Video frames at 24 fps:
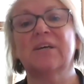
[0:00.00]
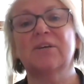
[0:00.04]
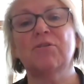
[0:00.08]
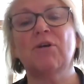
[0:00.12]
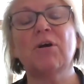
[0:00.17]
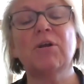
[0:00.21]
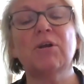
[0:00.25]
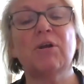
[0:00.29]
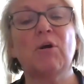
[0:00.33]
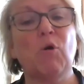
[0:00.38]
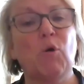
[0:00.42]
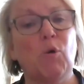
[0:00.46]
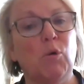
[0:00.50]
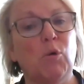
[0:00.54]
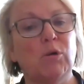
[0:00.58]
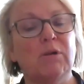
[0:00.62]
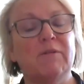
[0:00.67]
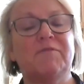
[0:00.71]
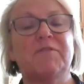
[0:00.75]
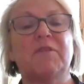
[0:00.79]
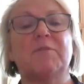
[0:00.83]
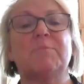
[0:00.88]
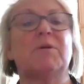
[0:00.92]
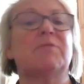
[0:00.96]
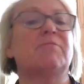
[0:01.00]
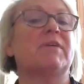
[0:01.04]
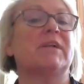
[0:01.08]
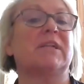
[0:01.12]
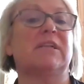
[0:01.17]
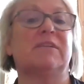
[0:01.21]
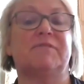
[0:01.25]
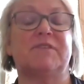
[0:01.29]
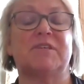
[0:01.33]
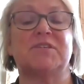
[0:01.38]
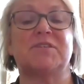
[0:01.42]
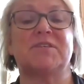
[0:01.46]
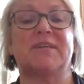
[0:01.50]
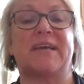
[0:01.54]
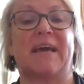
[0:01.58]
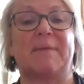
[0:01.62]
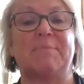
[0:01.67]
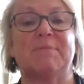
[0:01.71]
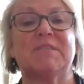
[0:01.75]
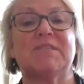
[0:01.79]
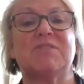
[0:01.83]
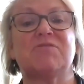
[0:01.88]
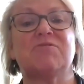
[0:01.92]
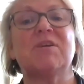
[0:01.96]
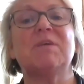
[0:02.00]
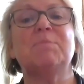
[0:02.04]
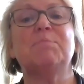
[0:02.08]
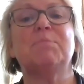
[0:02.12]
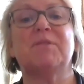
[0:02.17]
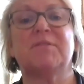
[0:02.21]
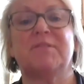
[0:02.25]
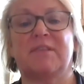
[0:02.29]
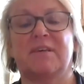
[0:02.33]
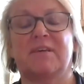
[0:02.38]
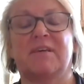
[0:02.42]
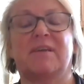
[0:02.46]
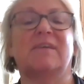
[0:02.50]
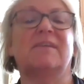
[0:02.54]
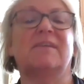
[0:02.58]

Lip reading: Not all of them are relevant to chemistry, but